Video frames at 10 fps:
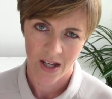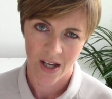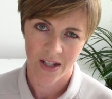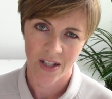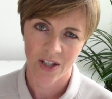
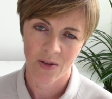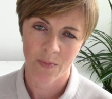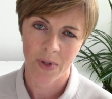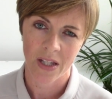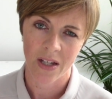and it can
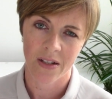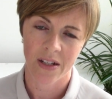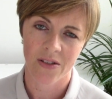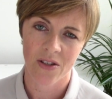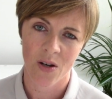be an
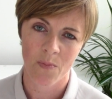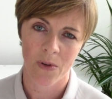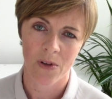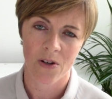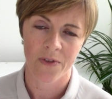
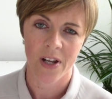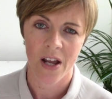example of an